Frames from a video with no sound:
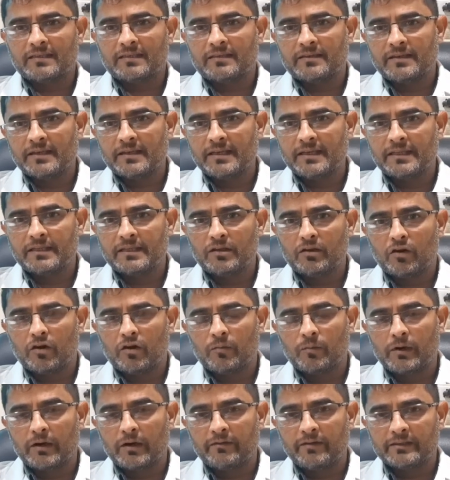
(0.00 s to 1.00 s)
teeth or
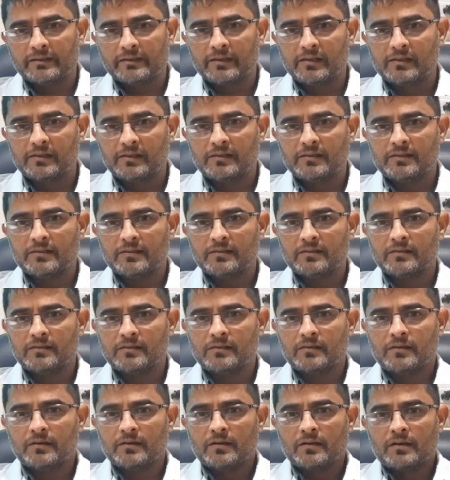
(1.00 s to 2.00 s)
blood vessels,
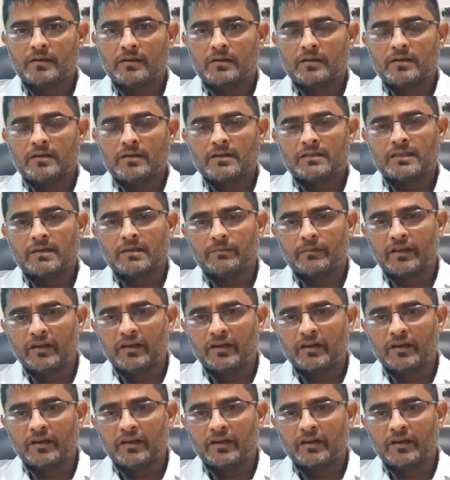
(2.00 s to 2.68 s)
some